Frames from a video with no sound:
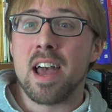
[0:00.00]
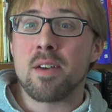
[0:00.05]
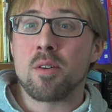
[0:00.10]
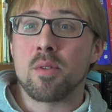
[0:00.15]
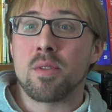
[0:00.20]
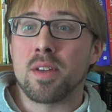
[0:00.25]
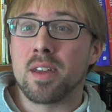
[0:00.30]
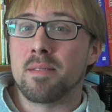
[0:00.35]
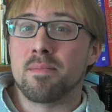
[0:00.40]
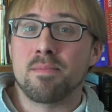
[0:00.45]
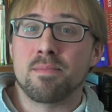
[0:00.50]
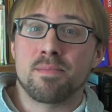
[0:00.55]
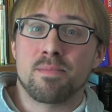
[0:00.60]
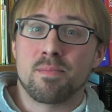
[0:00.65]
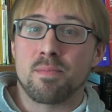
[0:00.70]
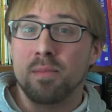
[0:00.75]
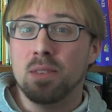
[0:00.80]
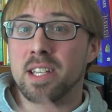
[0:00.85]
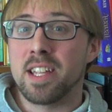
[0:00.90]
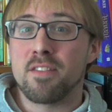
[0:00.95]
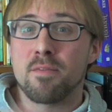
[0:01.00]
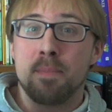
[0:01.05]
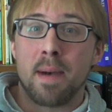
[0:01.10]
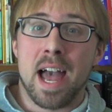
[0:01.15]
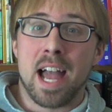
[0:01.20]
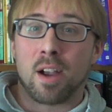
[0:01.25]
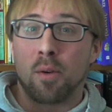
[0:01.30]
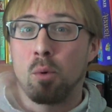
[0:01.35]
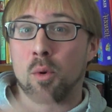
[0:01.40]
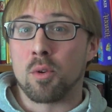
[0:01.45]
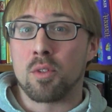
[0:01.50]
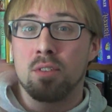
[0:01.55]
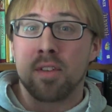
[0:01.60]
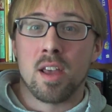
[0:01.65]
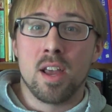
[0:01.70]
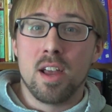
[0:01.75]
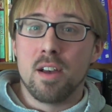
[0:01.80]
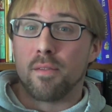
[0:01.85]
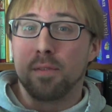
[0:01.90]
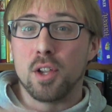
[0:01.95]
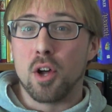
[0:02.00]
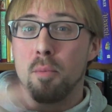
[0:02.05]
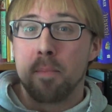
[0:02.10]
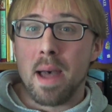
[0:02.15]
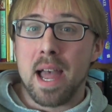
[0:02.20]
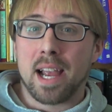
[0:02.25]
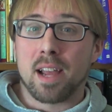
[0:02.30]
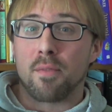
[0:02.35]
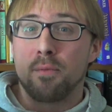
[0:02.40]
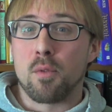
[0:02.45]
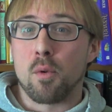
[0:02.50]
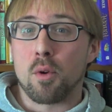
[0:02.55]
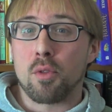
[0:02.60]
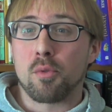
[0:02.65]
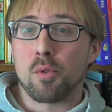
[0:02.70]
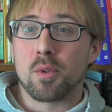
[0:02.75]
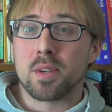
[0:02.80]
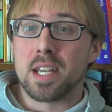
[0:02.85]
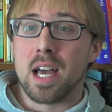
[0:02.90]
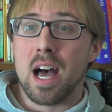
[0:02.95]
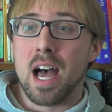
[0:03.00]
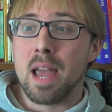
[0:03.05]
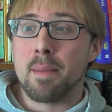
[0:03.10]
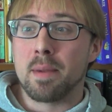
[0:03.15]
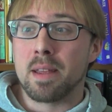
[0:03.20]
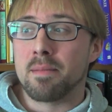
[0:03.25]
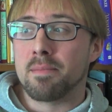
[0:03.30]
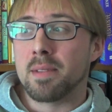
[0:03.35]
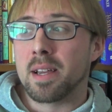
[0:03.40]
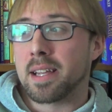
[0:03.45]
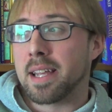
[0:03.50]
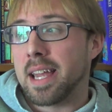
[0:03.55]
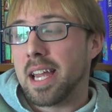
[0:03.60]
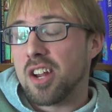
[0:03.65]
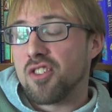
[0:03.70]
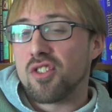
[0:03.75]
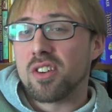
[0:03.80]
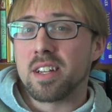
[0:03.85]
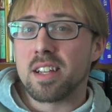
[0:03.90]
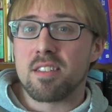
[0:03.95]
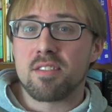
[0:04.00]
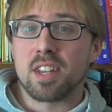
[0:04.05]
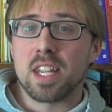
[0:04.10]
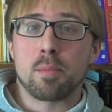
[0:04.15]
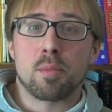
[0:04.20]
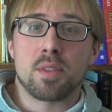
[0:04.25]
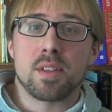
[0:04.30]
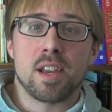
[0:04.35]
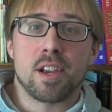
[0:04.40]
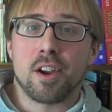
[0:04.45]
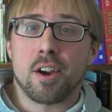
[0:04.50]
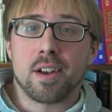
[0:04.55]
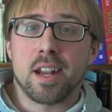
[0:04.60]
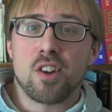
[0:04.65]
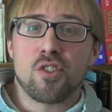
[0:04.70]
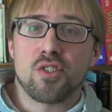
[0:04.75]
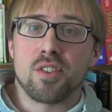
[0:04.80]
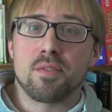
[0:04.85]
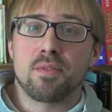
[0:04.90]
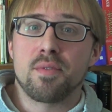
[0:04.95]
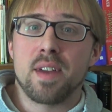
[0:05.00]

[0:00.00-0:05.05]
other than live backwards, float back and forth through time, and occasionally sleep with the incarnation of